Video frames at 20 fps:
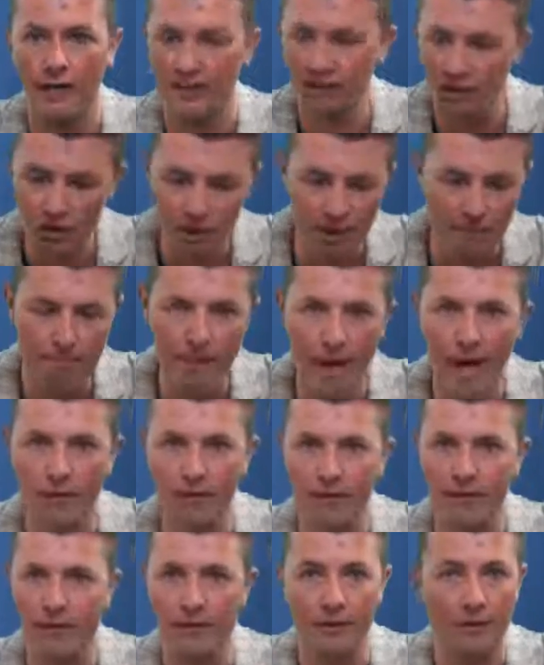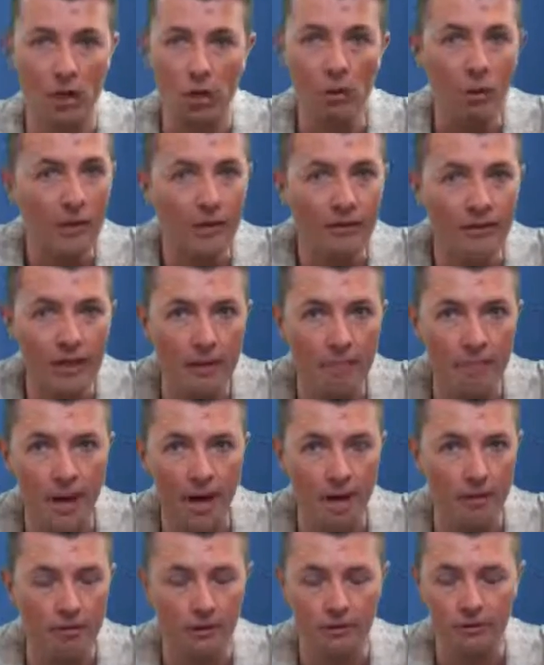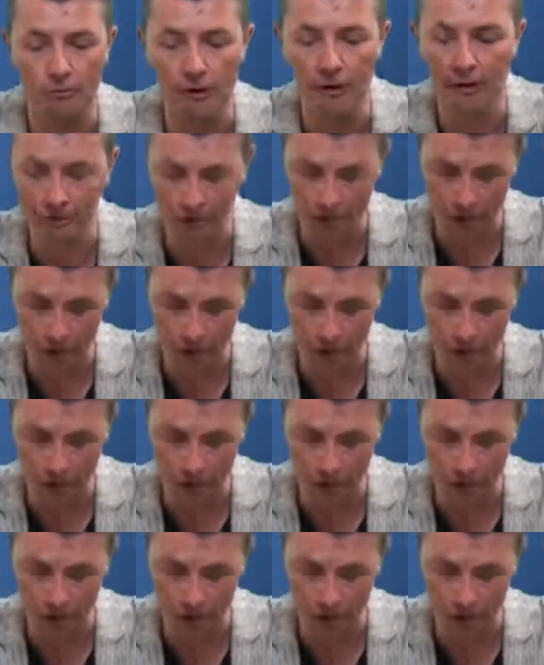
hasn't got a battery in it, no lithium batteries, right?